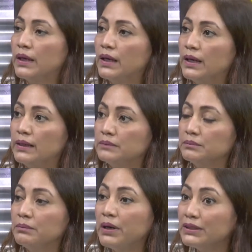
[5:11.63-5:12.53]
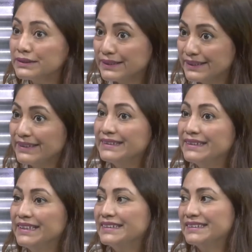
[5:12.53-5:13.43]
But
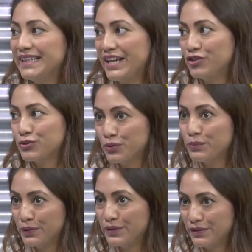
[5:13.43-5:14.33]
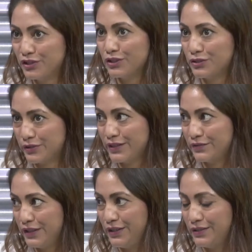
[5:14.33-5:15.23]
this age group, children
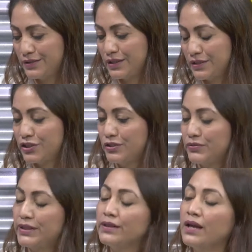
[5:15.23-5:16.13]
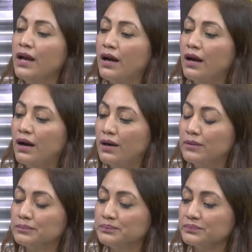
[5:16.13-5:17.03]
of these children,
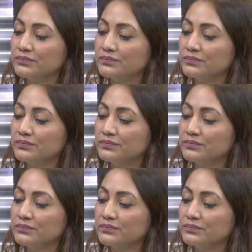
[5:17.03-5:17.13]
they can